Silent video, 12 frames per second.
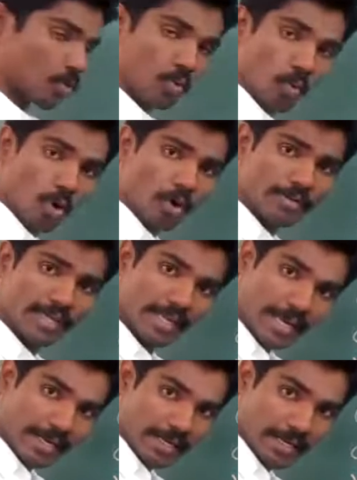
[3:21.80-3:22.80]
code the
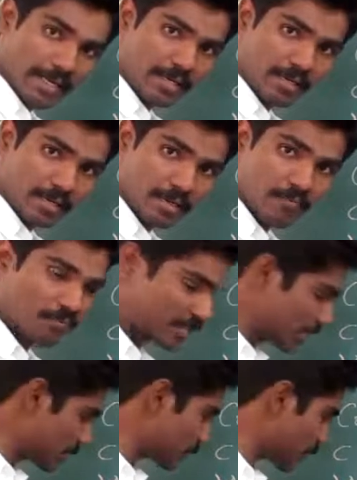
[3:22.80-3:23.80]
letter which
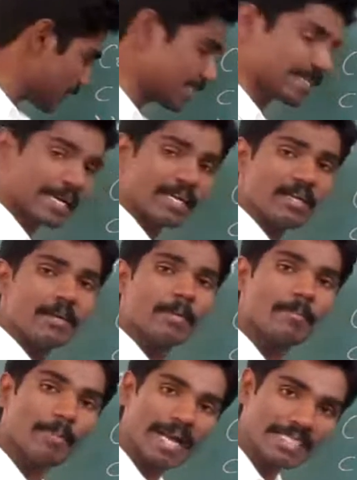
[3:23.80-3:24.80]
is present at
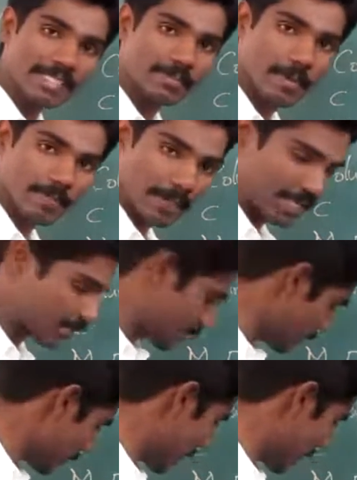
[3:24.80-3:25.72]
maximum places,